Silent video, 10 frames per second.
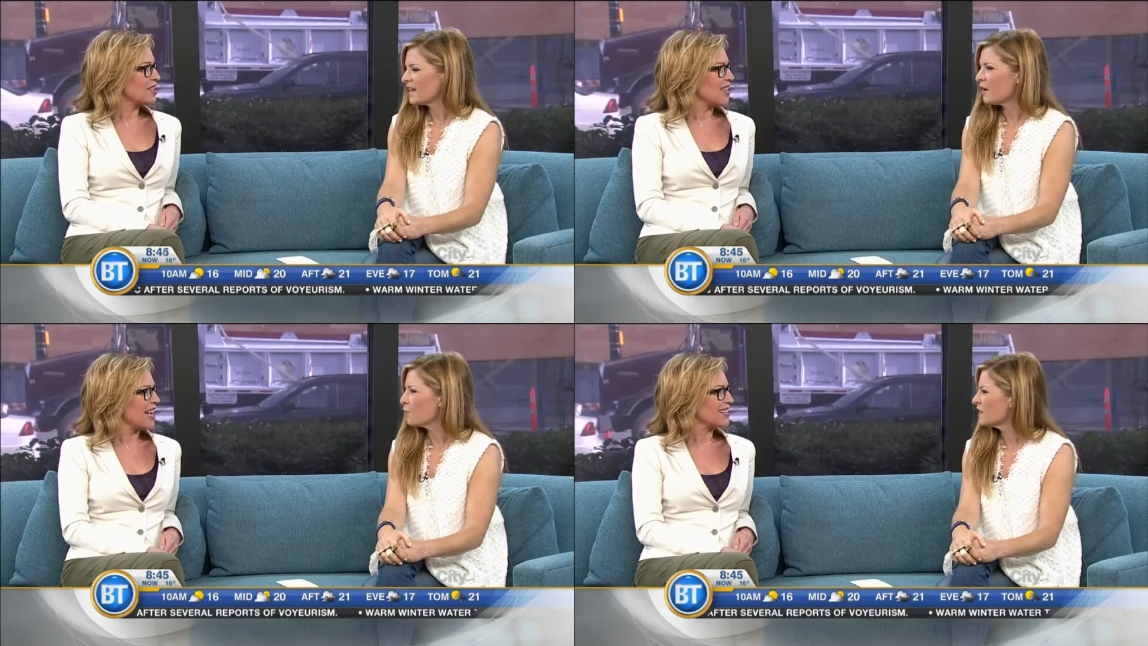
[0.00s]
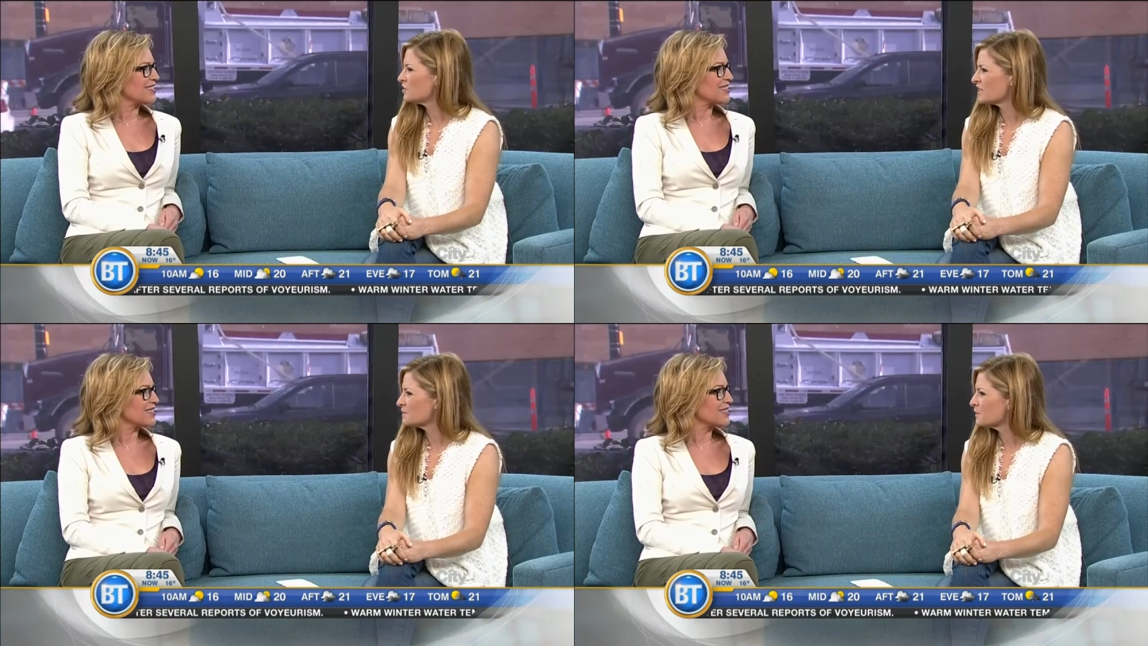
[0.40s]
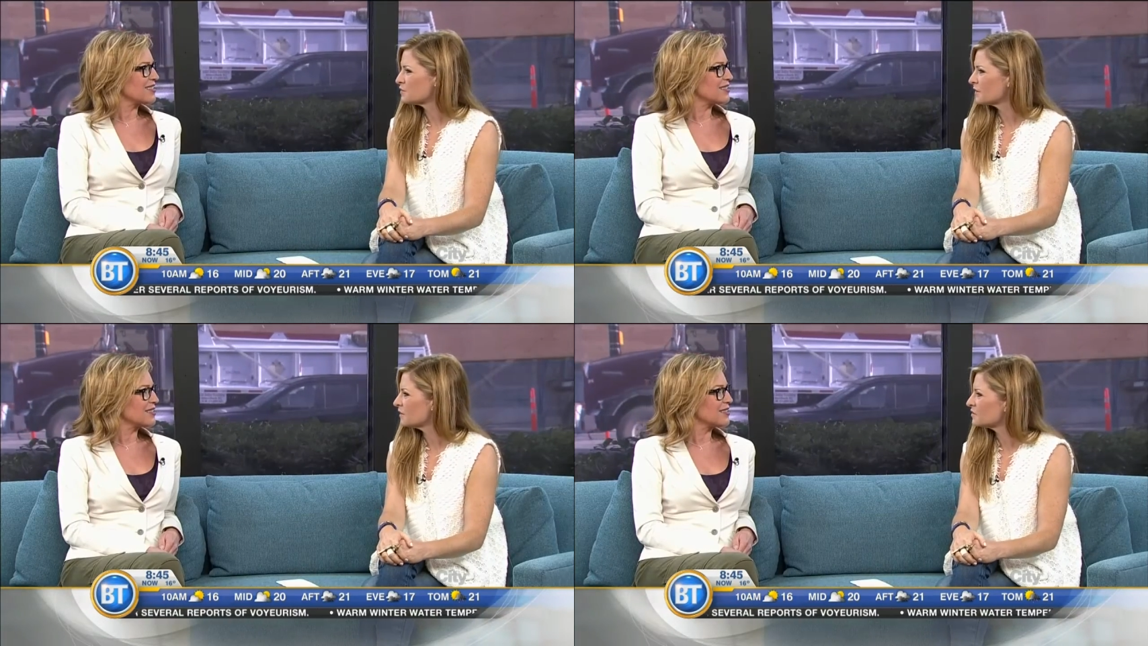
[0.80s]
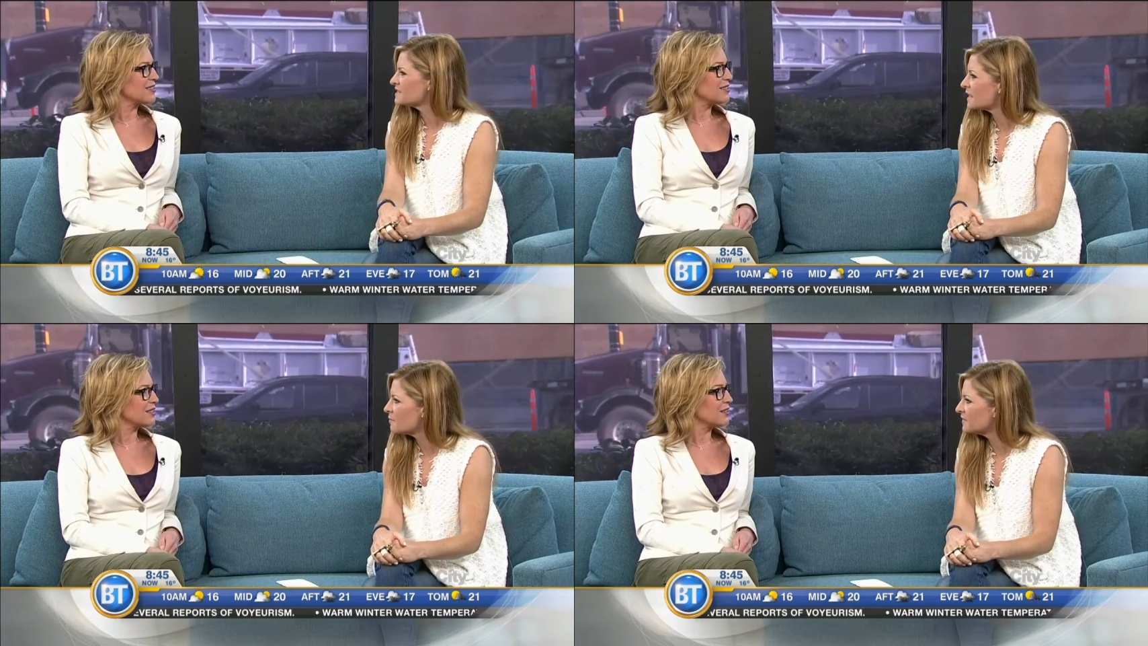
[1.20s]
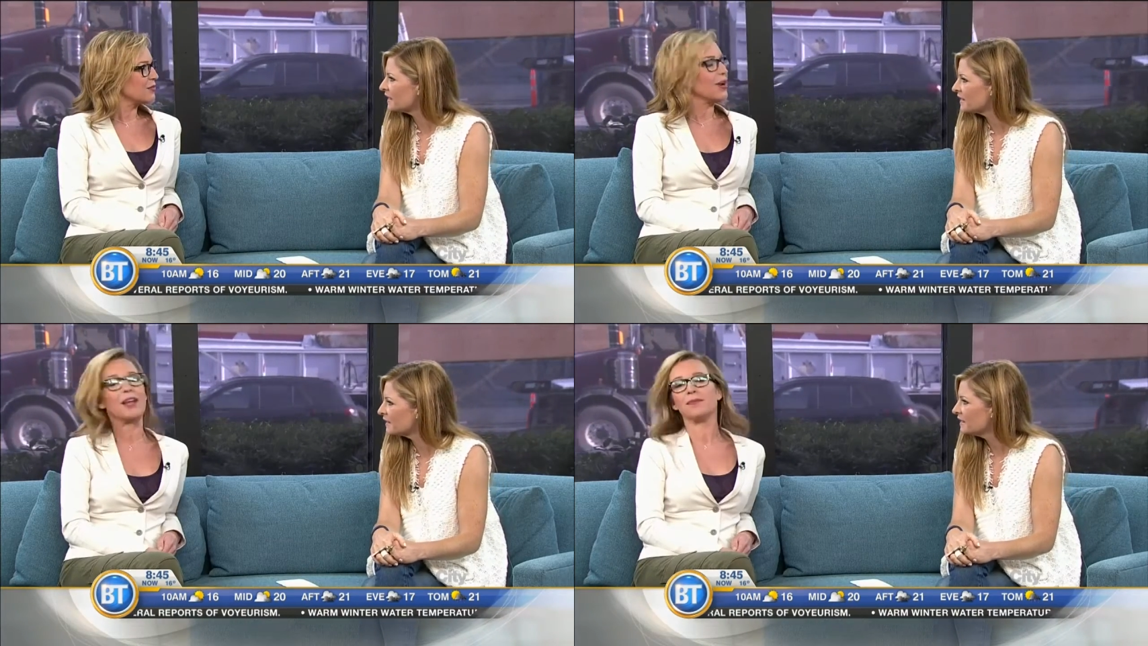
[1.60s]
Speaker 1: yeah, that. Yeah, wedge espadrille or
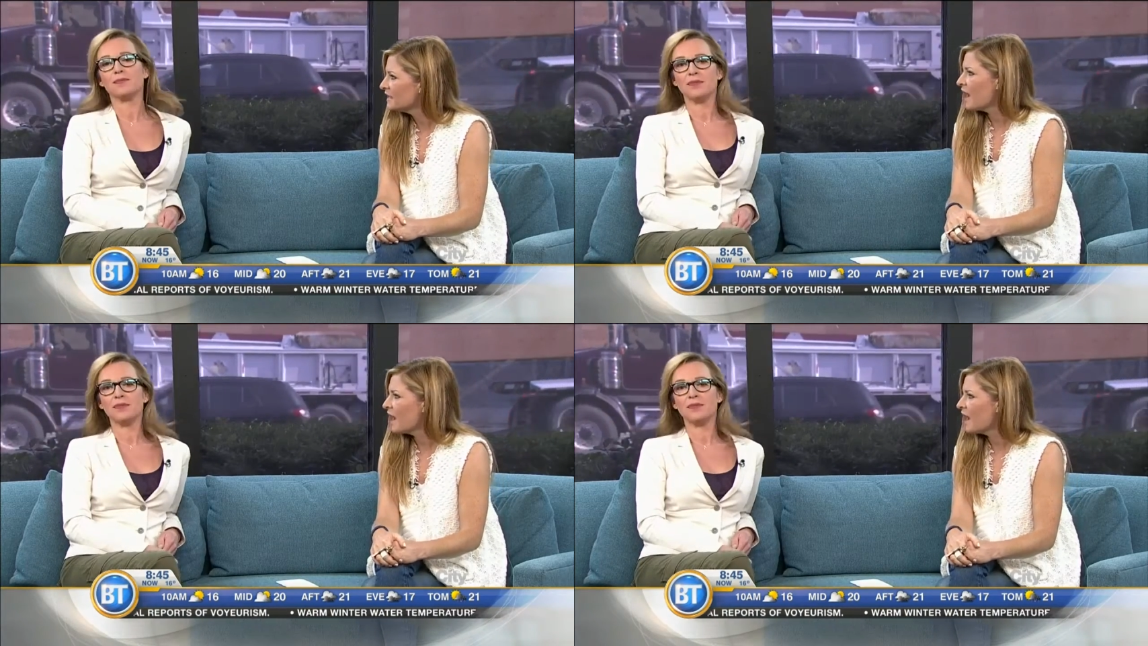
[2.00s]
something. Right.